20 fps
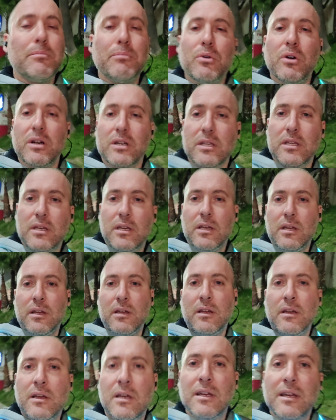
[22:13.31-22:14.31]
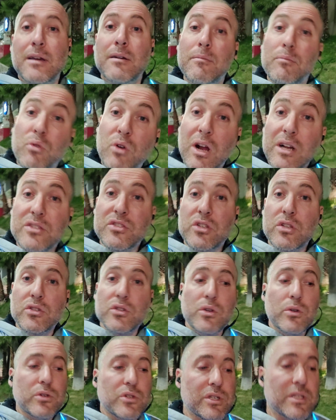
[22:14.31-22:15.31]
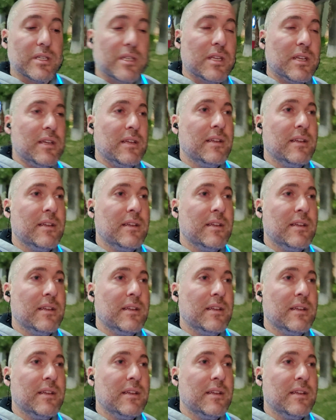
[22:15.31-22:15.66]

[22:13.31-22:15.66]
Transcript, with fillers: the book, prostitution.